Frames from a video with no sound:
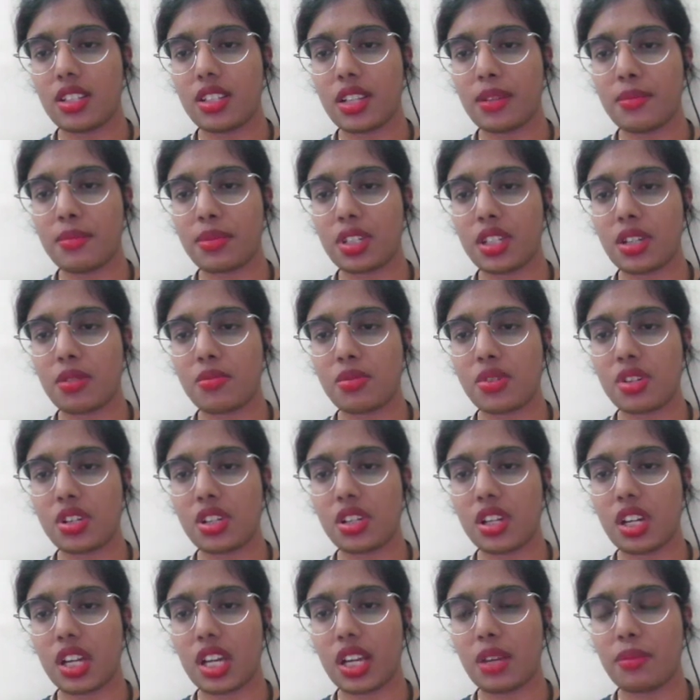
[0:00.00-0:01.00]

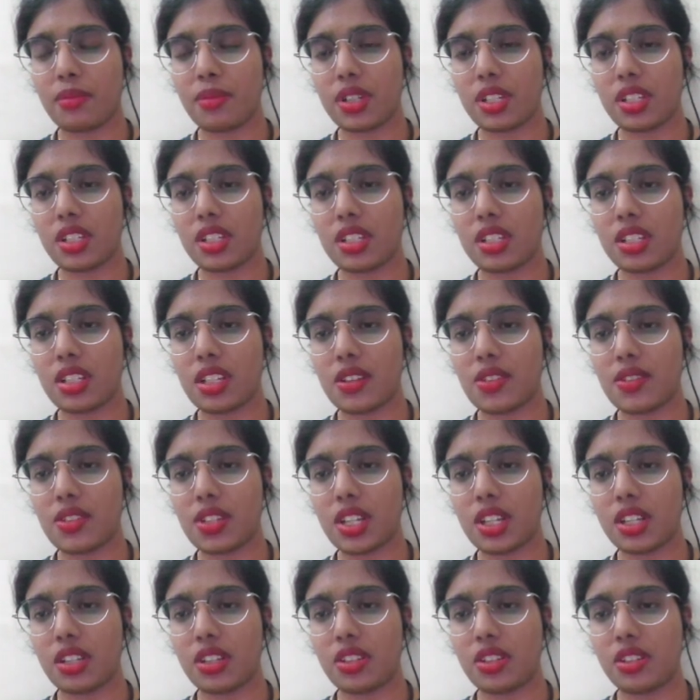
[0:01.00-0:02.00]
subscription type is
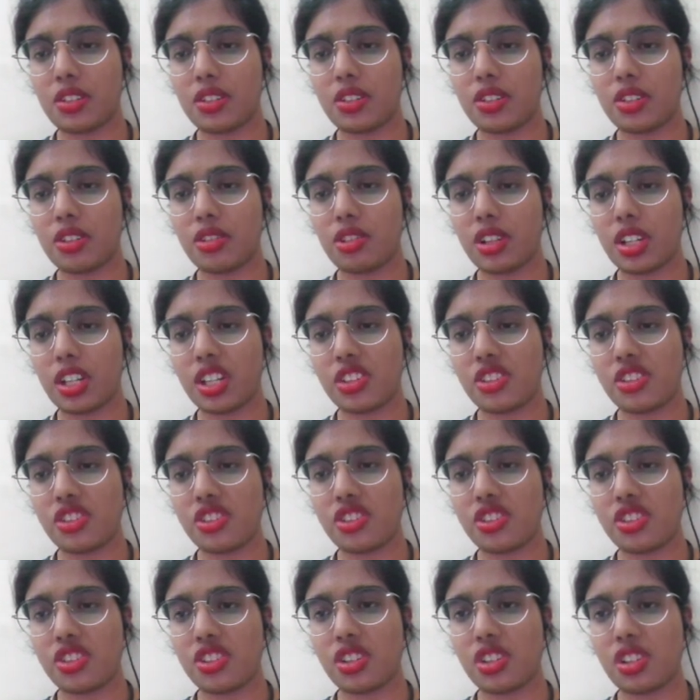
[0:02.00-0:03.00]
set to
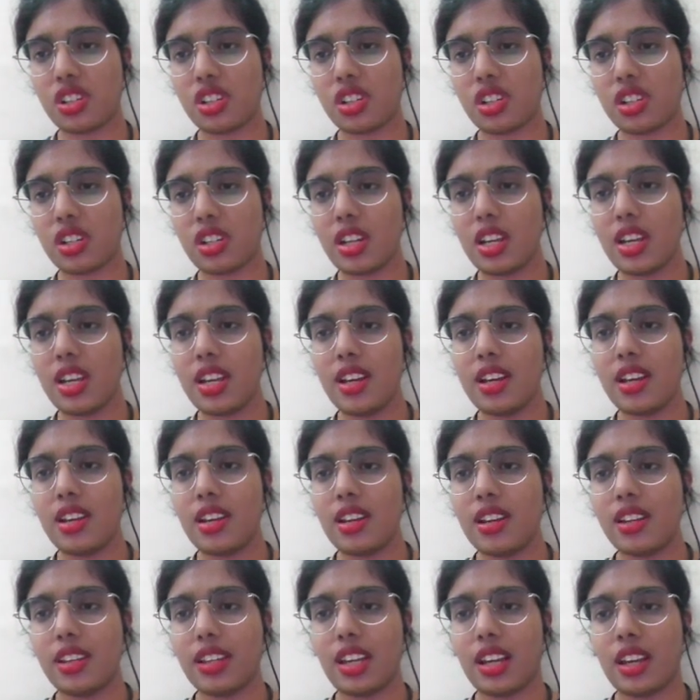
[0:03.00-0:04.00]
duration.
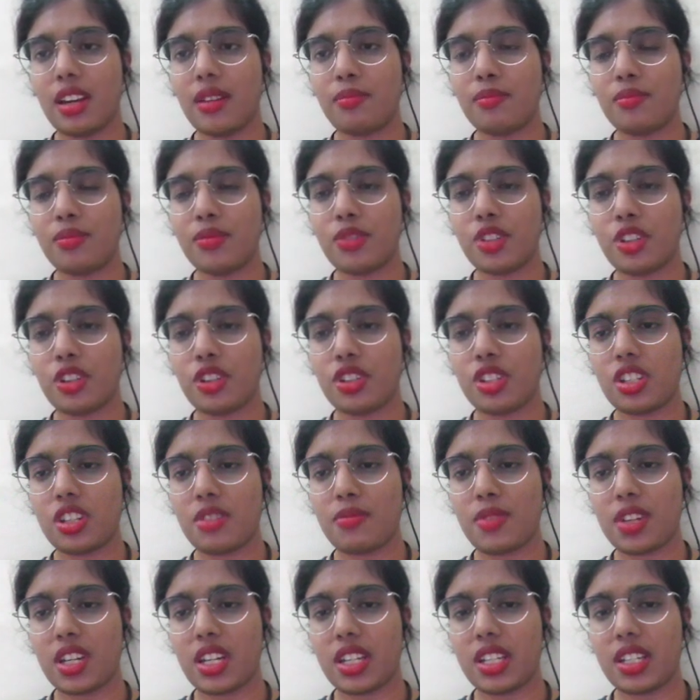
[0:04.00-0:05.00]
Yeah, don't
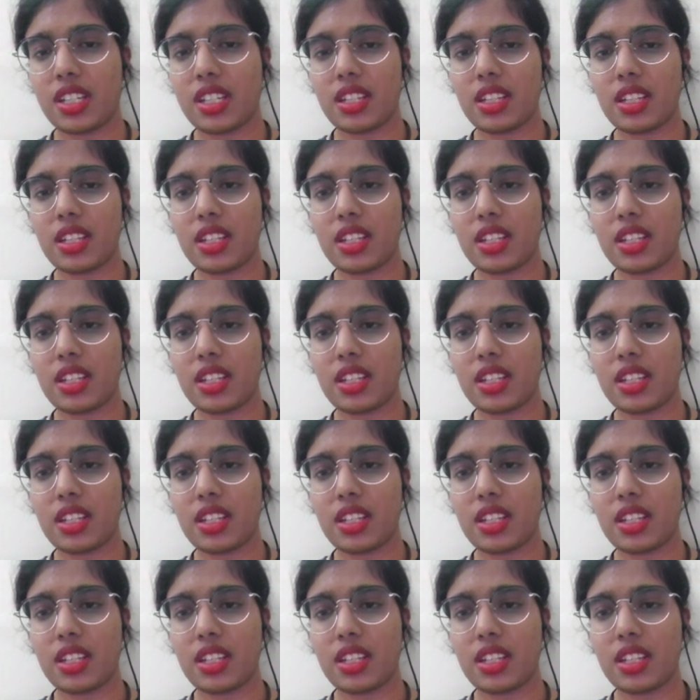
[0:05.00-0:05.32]
summarize.